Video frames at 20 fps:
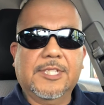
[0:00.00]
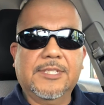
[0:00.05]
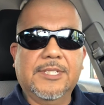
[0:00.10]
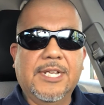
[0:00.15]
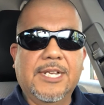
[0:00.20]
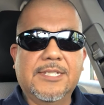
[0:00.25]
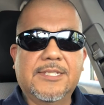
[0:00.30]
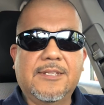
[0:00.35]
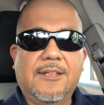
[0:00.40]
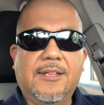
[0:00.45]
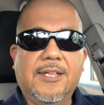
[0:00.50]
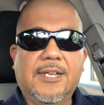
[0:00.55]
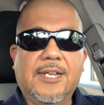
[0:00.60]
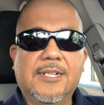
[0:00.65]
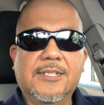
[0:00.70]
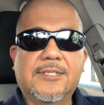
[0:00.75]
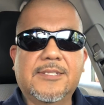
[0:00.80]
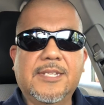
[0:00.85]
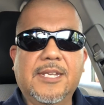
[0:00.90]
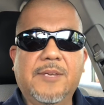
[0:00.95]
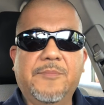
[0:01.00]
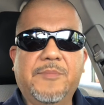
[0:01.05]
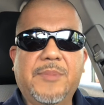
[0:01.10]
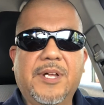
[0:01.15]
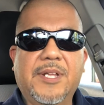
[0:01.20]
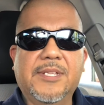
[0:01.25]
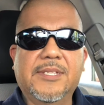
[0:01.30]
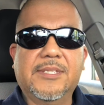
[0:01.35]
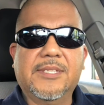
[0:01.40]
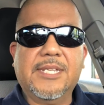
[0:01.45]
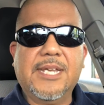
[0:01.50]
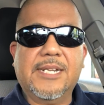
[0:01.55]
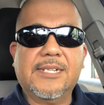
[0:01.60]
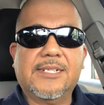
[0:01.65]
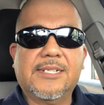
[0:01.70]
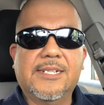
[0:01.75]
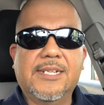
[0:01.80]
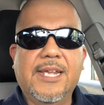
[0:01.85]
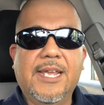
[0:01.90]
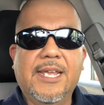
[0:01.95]
that's all I got to say about
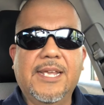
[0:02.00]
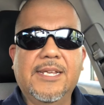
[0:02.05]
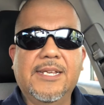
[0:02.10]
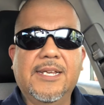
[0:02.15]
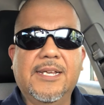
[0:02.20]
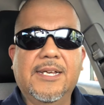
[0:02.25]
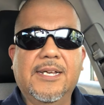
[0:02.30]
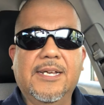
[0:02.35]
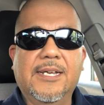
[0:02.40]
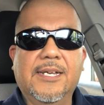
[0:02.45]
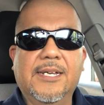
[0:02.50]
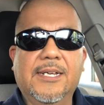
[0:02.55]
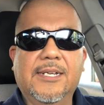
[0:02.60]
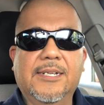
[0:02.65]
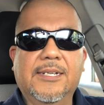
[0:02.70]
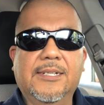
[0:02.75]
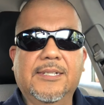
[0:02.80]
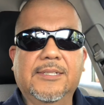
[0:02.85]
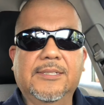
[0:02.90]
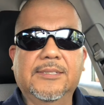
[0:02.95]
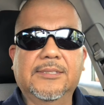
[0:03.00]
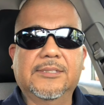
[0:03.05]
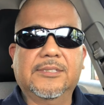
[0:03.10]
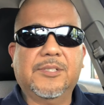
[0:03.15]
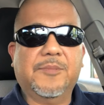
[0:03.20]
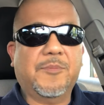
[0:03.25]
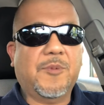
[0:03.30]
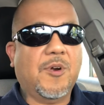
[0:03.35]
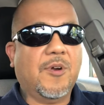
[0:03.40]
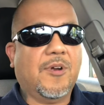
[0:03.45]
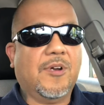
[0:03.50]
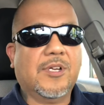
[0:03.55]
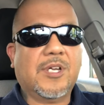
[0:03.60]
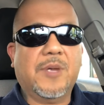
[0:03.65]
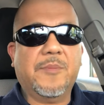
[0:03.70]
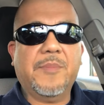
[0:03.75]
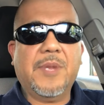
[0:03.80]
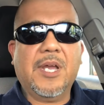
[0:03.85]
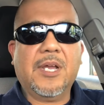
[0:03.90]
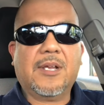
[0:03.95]
that today. Uh, tomorrow I'll
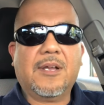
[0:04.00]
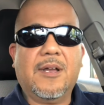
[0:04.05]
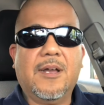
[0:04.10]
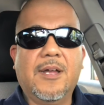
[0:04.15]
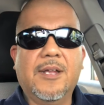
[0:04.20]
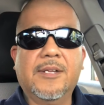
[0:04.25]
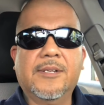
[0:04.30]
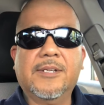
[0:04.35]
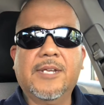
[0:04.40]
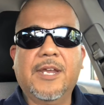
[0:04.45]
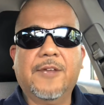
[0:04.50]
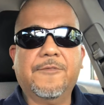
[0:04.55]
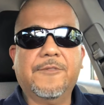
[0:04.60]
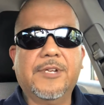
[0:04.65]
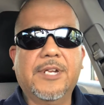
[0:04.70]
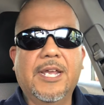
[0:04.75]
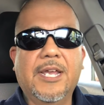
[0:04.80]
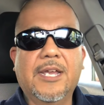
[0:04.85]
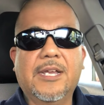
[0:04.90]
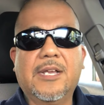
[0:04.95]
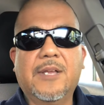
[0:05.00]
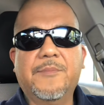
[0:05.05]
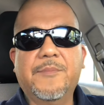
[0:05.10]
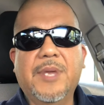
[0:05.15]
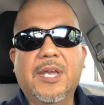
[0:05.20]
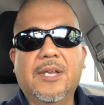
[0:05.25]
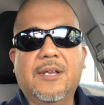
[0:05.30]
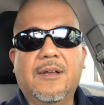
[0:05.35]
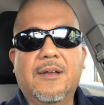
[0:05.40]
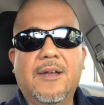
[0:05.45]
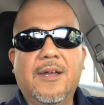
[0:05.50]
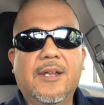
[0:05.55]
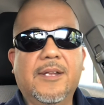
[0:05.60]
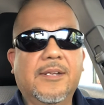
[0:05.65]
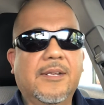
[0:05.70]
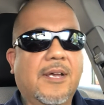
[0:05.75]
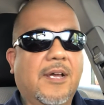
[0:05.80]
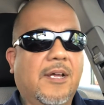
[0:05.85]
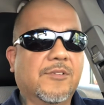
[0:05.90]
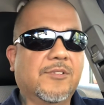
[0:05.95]
come back on. Every day I come back
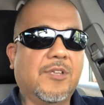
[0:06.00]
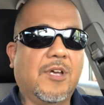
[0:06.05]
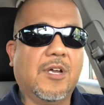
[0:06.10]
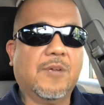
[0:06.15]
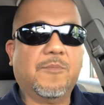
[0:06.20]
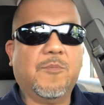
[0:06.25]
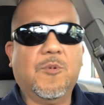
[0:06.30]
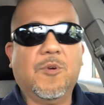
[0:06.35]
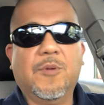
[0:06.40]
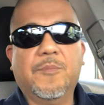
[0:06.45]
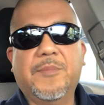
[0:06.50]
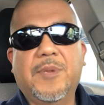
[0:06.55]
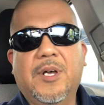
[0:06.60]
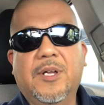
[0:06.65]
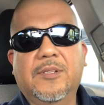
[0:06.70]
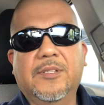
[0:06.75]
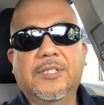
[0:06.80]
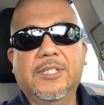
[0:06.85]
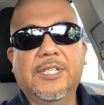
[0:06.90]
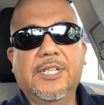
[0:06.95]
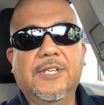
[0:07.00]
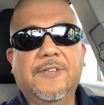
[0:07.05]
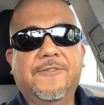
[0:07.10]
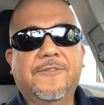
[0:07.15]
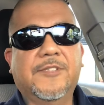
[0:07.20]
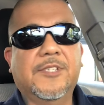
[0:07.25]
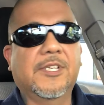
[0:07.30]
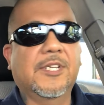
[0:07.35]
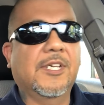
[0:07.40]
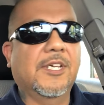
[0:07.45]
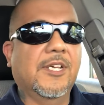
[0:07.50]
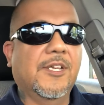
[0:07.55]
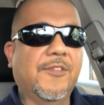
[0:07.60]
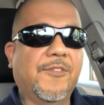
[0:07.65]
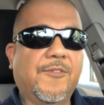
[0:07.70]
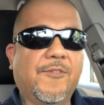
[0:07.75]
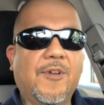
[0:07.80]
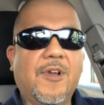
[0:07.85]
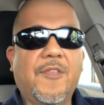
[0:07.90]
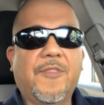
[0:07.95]
on. I'll talk more about Lyft
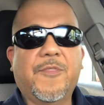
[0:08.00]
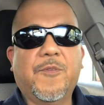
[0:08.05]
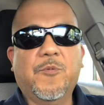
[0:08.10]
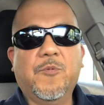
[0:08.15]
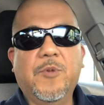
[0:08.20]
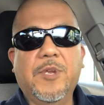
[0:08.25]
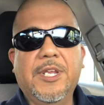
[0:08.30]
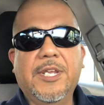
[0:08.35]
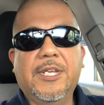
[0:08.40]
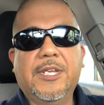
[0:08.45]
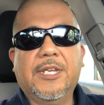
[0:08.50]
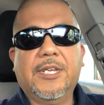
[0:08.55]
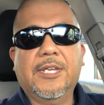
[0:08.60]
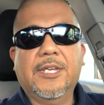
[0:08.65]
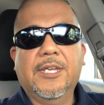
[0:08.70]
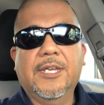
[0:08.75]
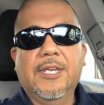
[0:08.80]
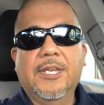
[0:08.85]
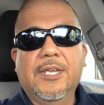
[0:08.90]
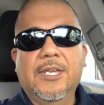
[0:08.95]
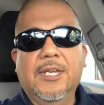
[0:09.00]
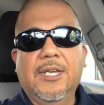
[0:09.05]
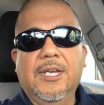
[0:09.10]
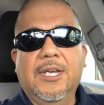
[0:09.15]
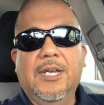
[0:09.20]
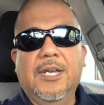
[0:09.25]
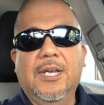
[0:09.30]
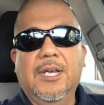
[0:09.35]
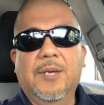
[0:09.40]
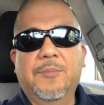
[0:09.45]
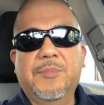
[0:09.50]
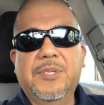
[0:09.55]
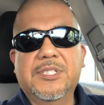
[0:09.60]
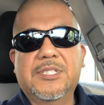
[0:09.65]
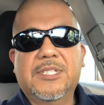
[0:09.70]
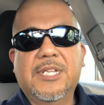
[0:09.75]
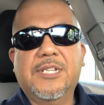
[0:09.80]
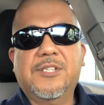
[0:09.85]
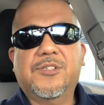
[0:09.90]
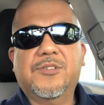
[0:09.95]
throughout the week. Uh, but
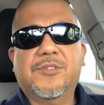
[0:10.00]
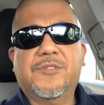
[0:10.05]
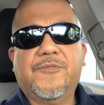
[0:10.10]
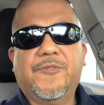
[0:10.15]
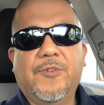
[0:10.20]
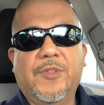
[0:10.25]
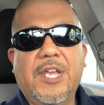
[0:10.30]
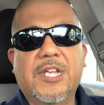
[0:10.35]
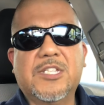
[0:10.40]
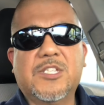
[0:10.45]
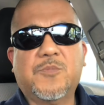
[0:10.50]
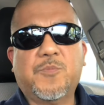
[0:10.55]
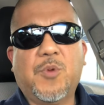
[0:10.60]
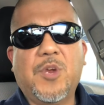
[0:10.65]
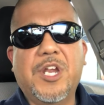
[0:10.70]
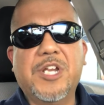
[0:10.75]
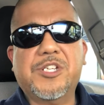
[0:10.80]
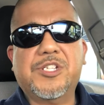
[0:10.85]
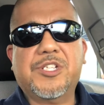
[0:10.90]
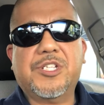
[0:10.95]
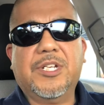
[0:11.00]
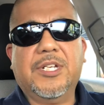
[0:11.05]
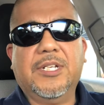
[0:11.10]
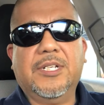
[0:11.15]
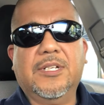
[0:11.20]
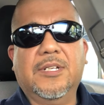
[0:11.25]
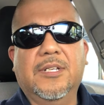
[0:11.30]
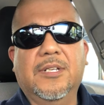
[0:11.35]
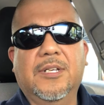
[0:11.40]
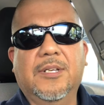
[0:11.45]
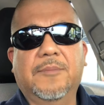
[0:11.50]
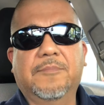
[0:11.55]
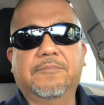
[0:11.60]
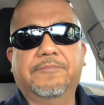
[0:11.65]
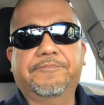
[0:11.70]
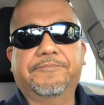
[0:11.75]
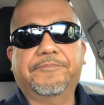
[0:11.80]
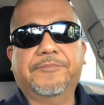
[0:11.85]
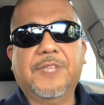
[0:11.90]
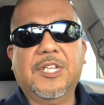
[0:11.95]
stay tuned for that spreadsheet.
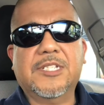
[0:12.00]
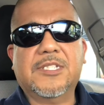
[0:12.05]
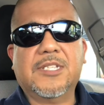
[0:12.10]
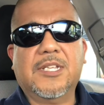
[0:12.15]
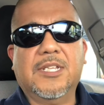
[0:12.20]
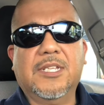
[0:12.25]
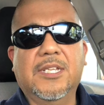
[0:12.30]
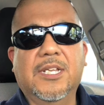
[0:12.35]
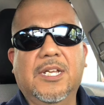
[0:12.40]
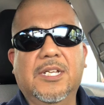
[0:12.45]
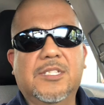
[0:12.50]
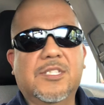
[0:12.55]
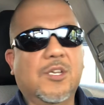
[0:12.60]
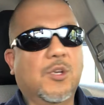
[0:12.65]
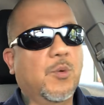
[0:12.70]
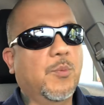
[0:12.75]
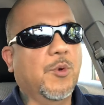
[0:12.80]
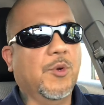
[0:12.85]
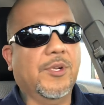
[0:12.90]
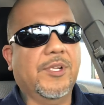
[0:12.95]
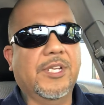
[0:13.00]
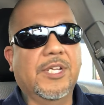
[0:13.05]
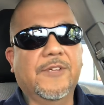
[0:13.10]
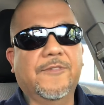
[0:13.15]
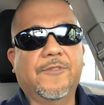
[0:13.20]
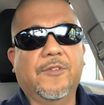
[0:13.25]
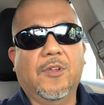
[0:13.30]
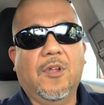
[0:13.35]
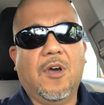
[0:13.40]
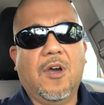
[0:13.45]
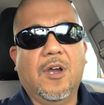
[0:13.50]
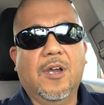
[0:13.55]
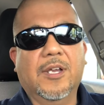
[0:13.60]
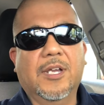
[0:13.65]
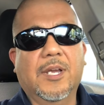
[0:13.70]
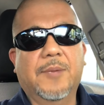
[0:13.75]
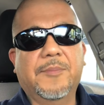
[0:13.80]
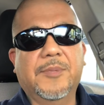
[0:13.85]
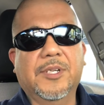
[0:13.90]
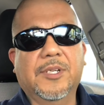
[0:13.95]
Um, it's a it's an Uber and Lyft
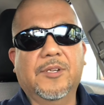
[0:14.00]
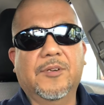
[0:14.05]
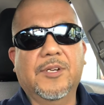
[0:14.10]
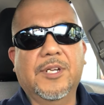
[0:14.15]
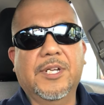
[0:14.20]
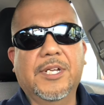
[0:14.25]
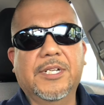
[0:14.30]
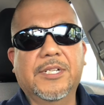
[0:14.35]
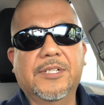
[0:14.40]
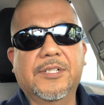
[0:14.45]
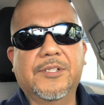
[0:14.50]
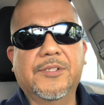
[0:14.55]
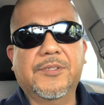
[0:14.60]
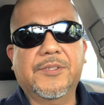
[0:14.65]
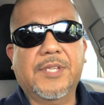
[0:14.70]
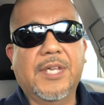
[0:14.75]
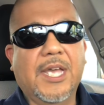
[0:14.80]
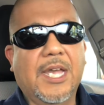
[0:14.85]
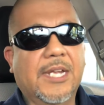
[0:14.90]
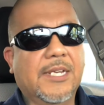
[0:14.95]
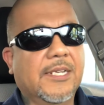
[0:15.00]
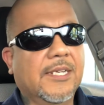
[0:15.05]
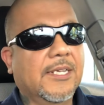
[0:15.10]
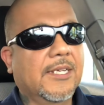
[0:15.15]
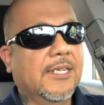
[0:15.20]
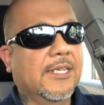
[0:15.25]
log. I'm gonna go ahead and do that